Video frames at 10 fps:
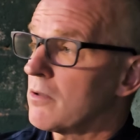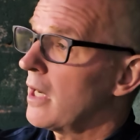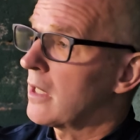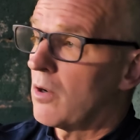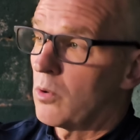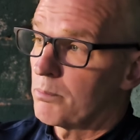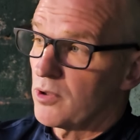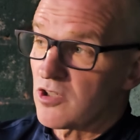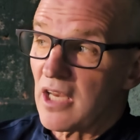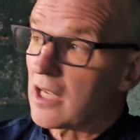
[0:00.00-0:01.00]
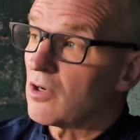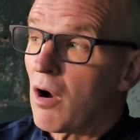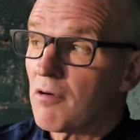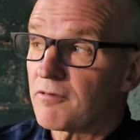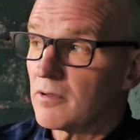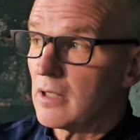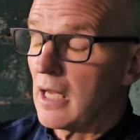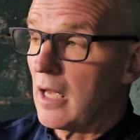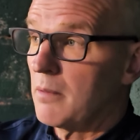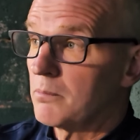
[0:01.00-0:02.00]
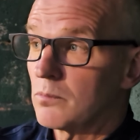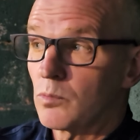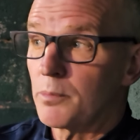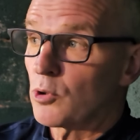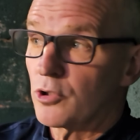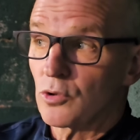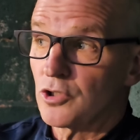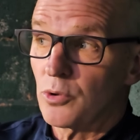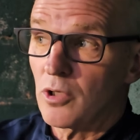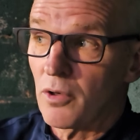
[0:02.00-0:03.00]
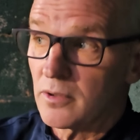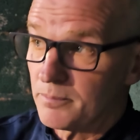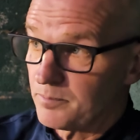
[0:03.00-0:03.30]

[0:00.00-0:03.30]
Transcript: great goal. But the second half, we brought young Jude on